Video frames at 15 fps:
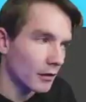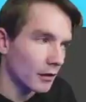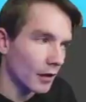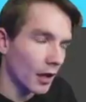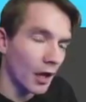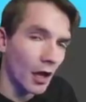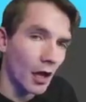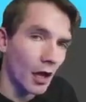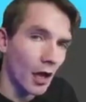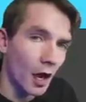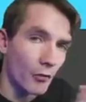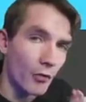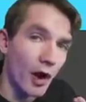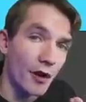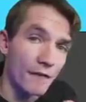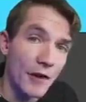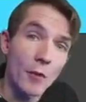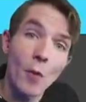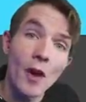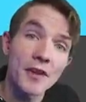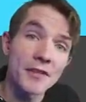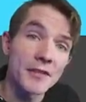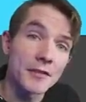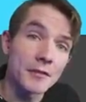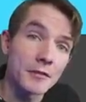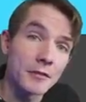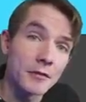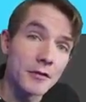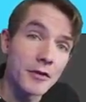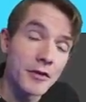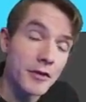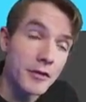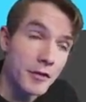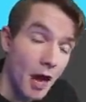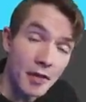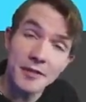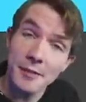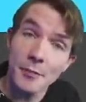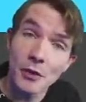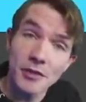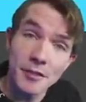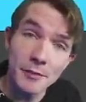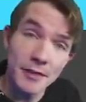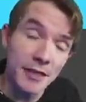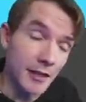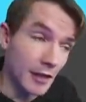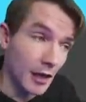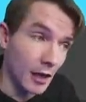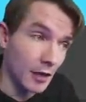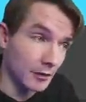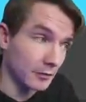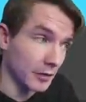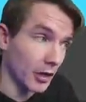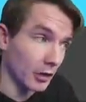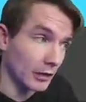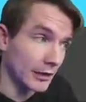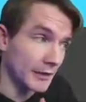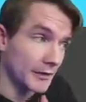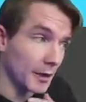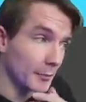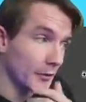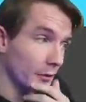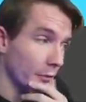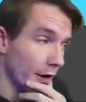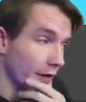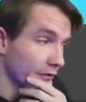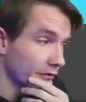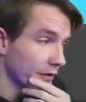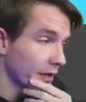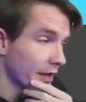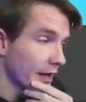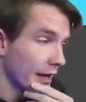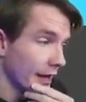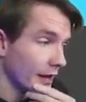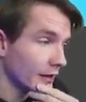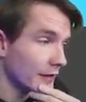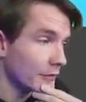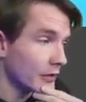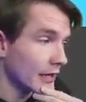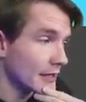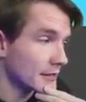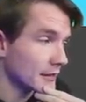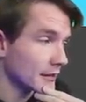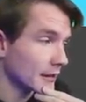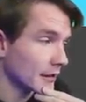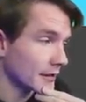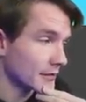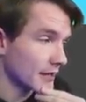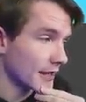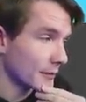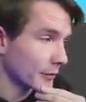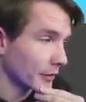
a rough and what is not supposed to be cleaned up in the rough. And I'll give you guys a little example